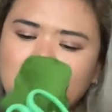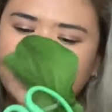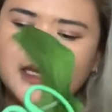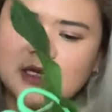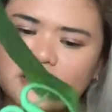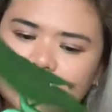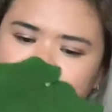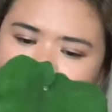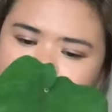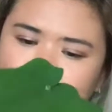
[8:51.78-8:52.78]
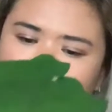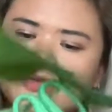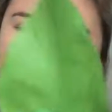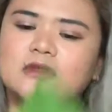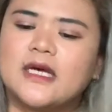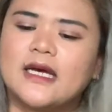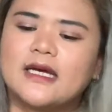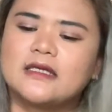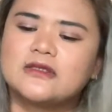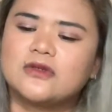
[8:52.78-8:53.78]
this node
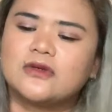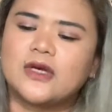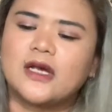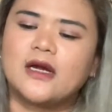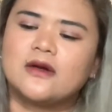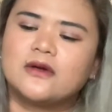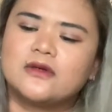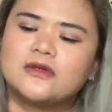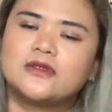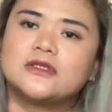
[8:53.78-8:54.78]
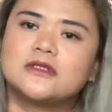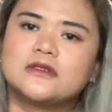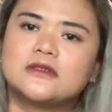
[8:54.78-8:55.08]
has no air root,